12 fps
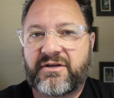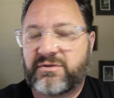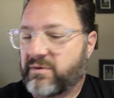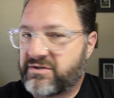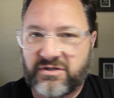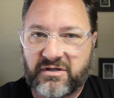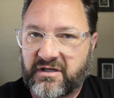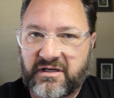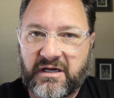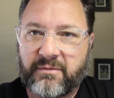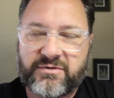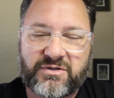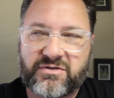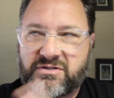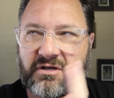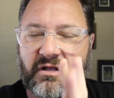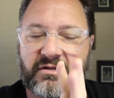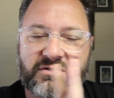that she wasn't going to come. She was
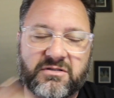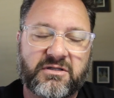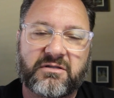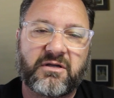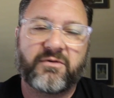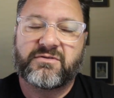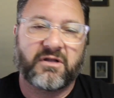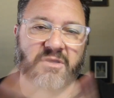told, it was a